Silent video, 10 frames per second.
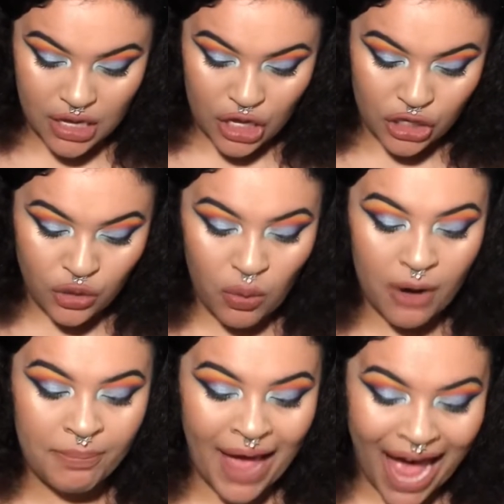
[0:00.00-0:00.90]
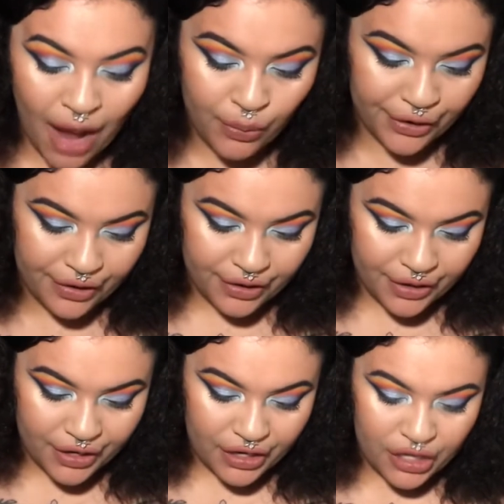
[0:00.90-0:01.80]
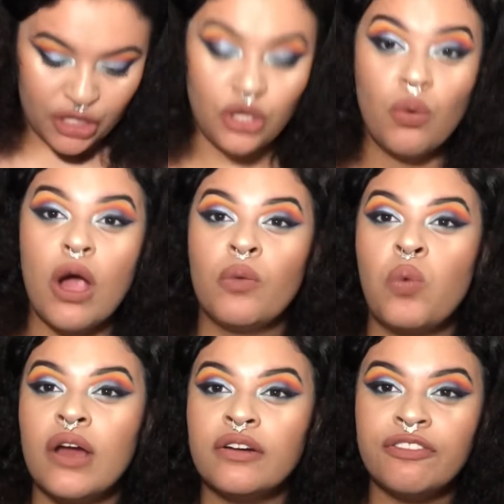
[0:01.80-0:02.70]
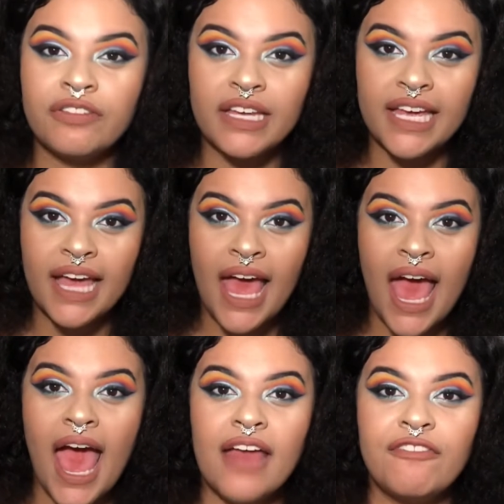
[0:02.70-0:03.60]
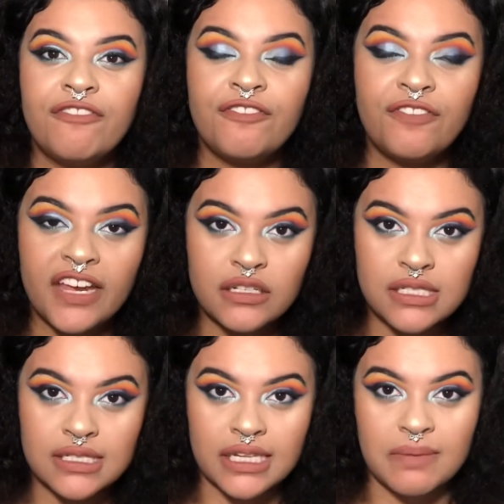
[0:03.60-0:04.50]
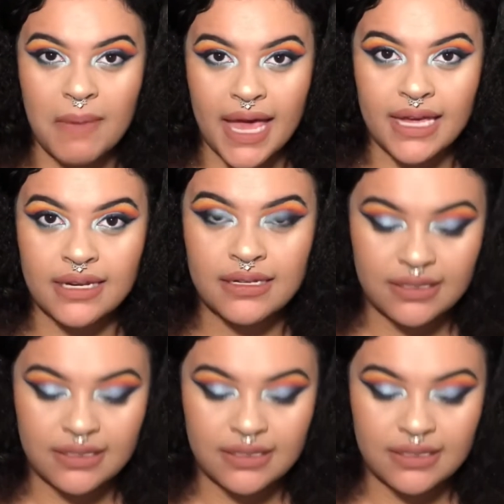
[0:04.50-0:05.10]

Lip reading: You are power. You are wonderfully and fiercely made.